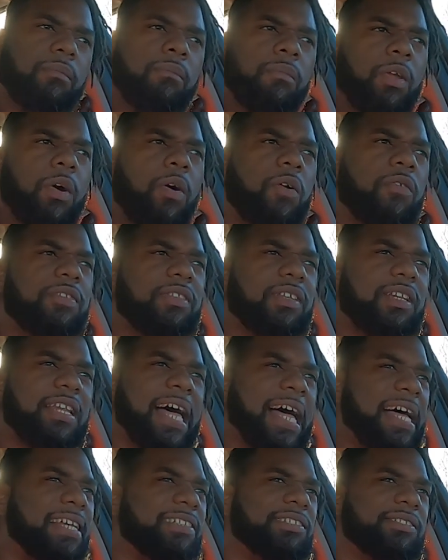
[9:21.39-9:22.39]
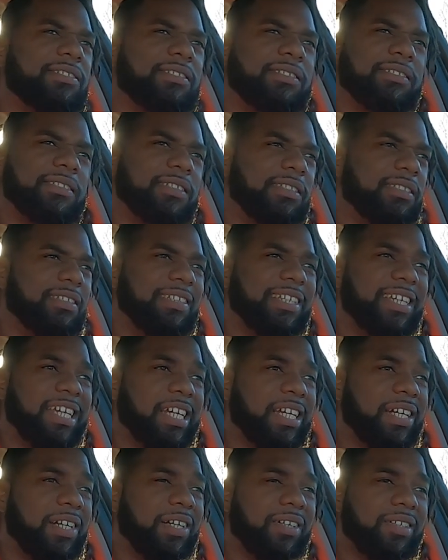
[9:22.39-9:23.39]
over the last
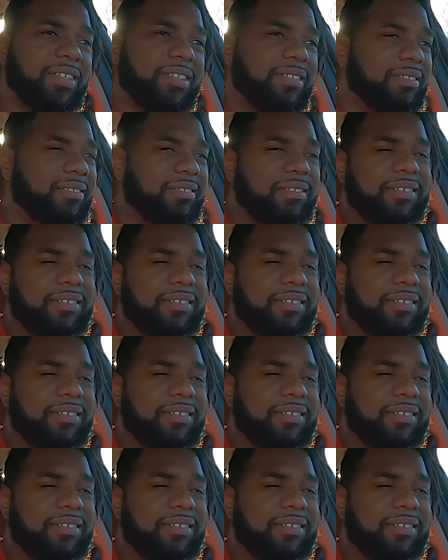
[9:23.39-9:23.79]
year,